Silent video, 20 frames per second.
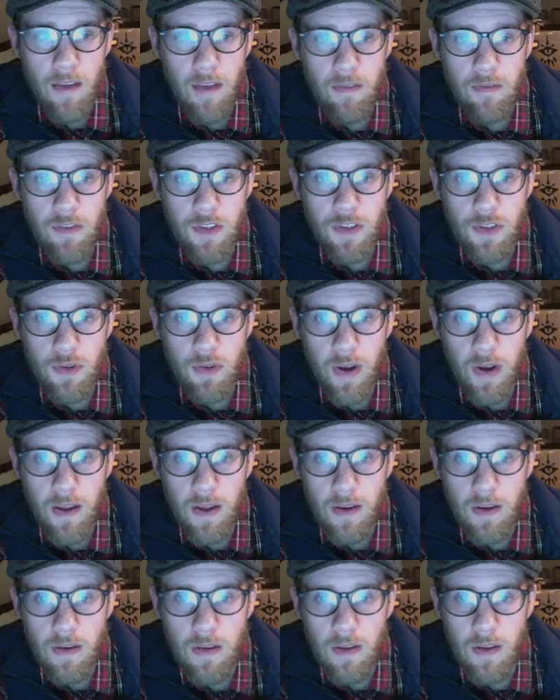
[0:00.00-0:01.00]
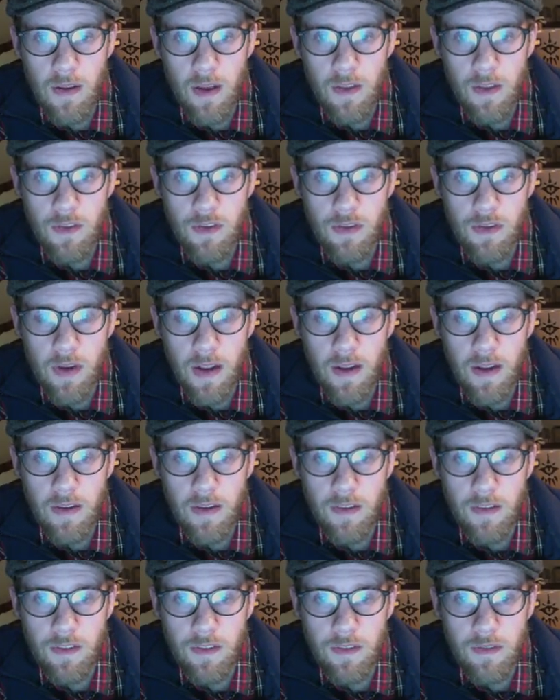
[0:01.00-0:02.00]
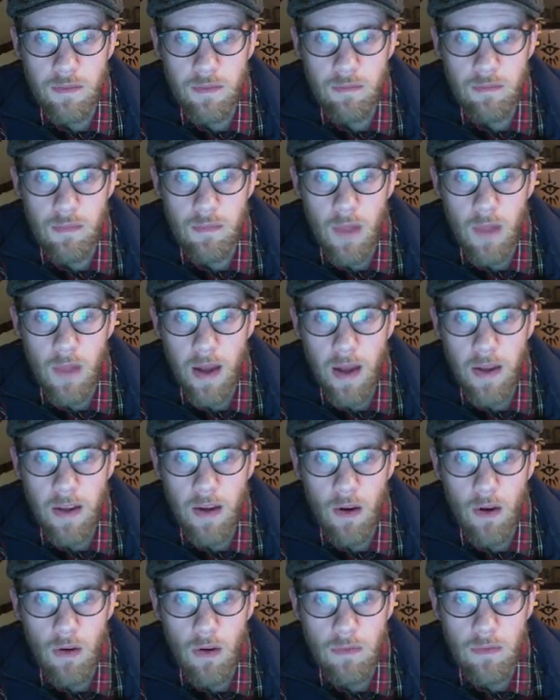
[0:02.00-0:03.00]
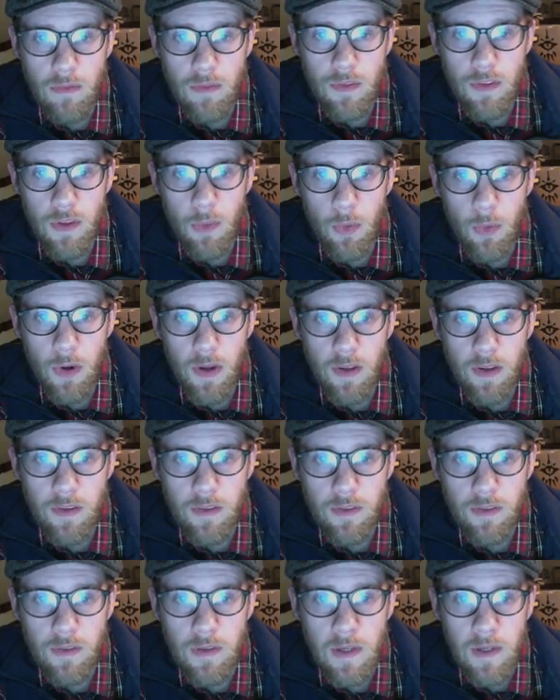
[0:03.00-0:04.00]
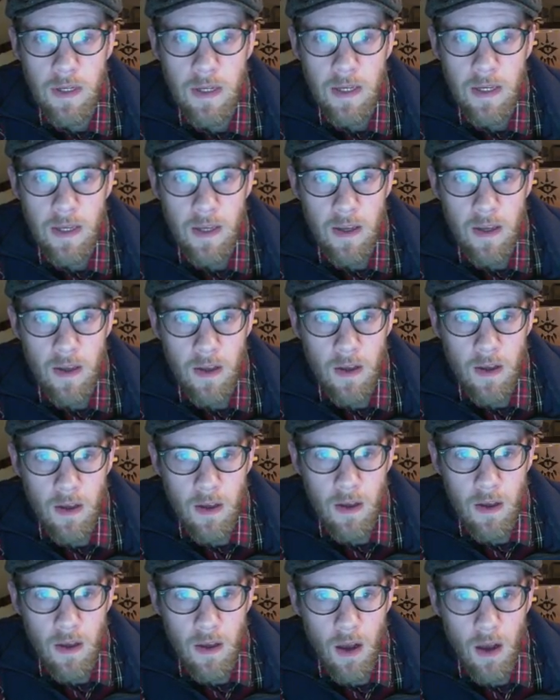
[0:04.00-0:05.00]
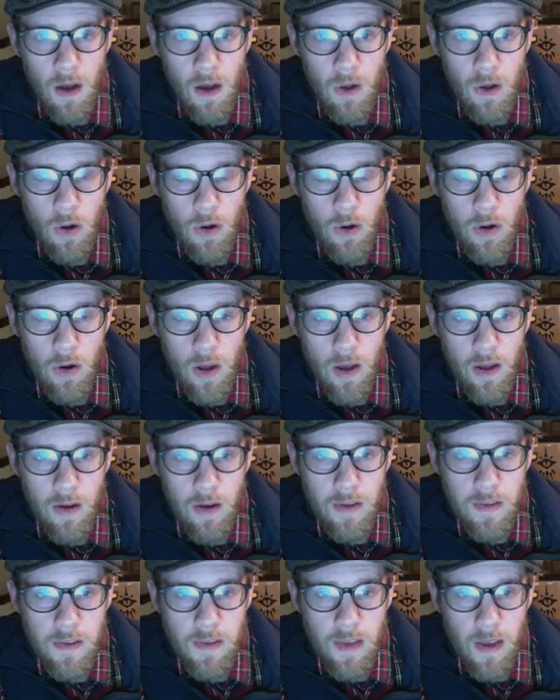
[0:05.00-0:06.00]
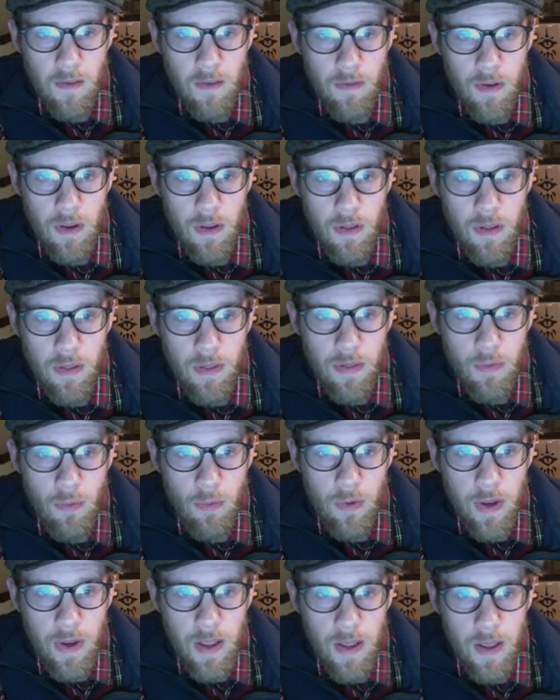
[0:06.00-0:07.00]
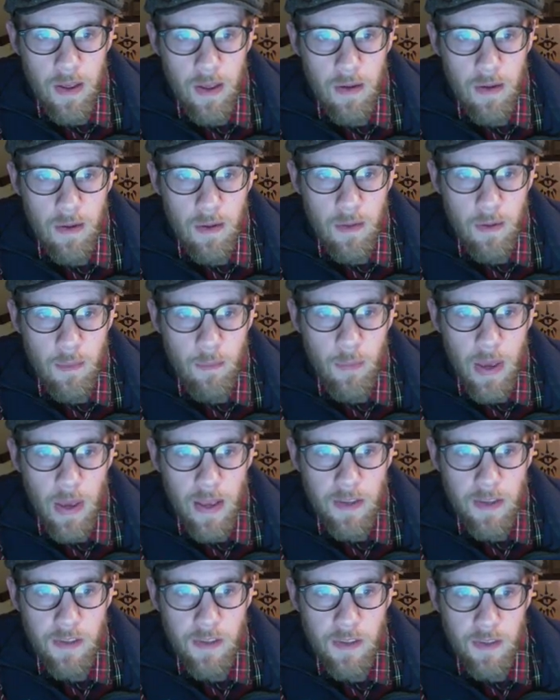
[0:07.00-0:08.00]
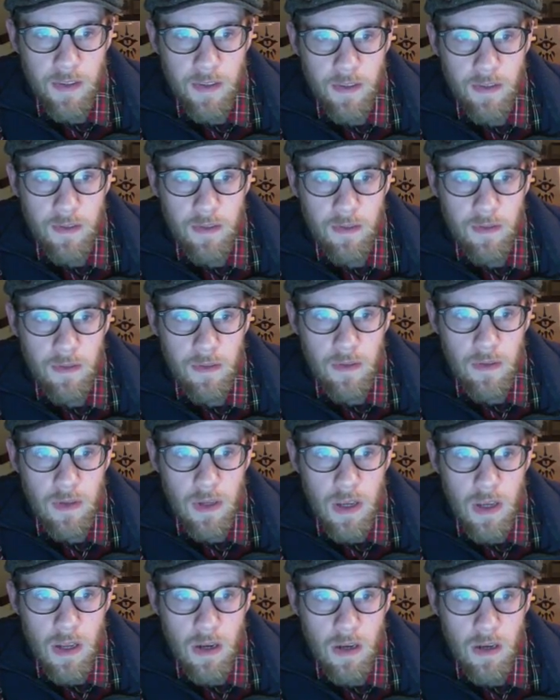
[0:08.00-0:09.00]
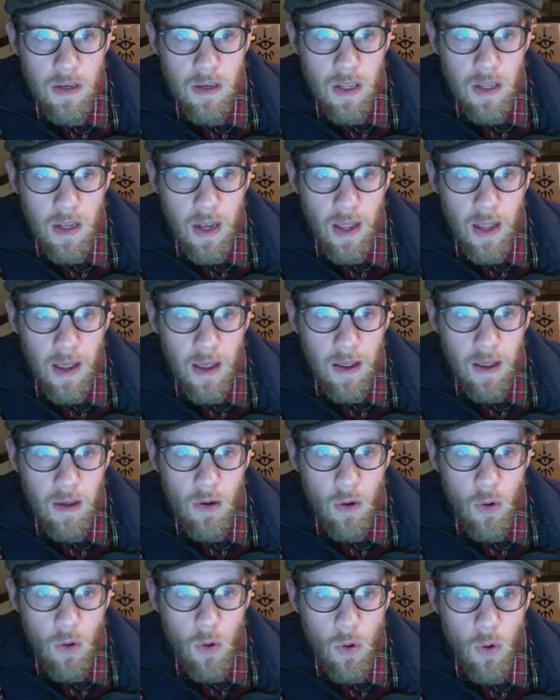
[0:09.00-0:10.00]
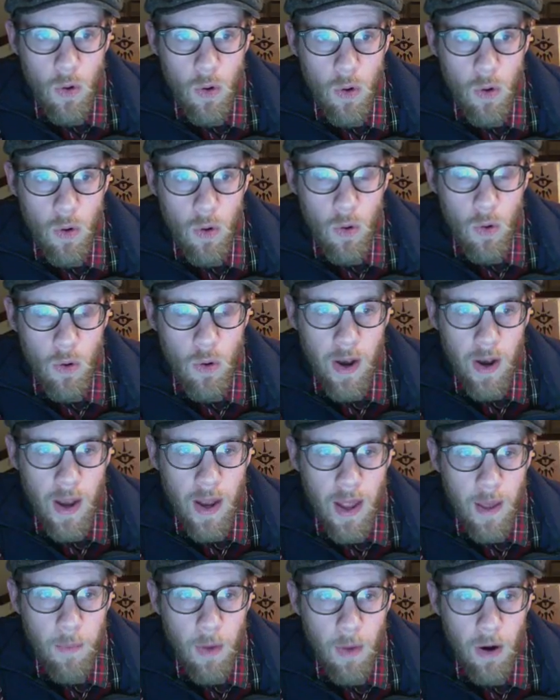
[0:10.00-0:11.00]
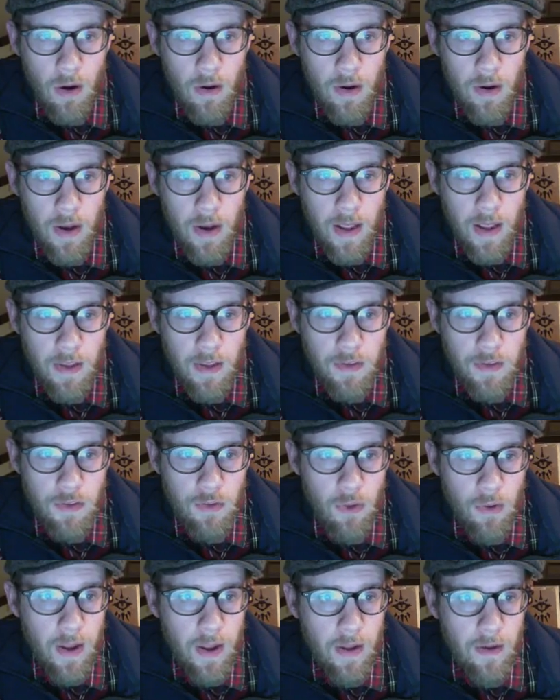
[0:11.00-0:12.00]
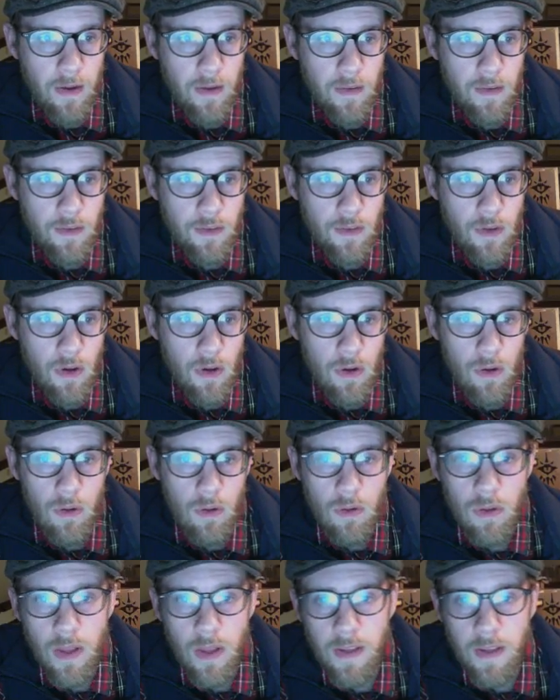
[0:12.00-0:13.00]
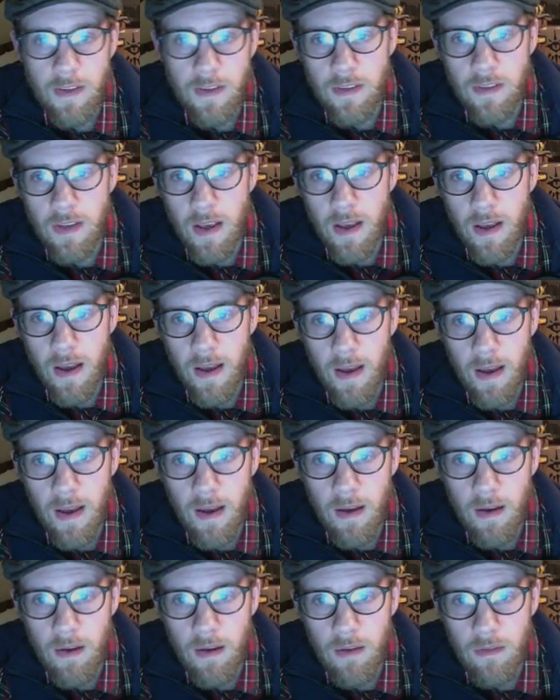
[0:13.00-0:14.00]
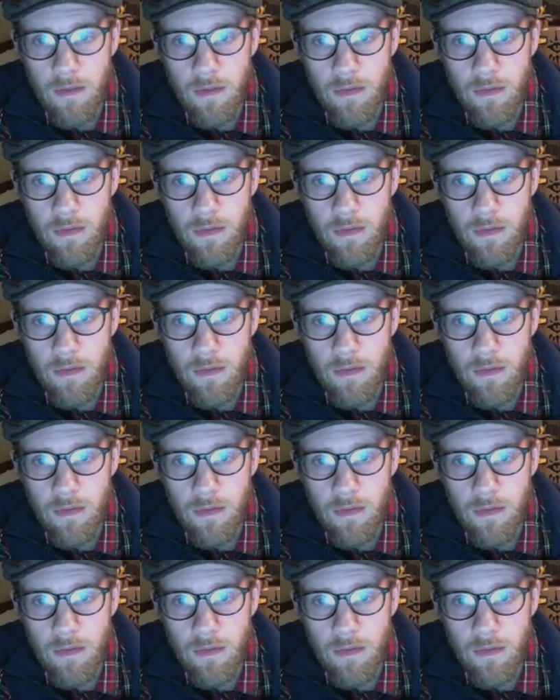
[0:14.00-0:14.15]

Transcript: of a strand and the other strand is not here, it's somewhere else. A codon is every 3 bases in a DNA or an mRNA strand. So let's say I have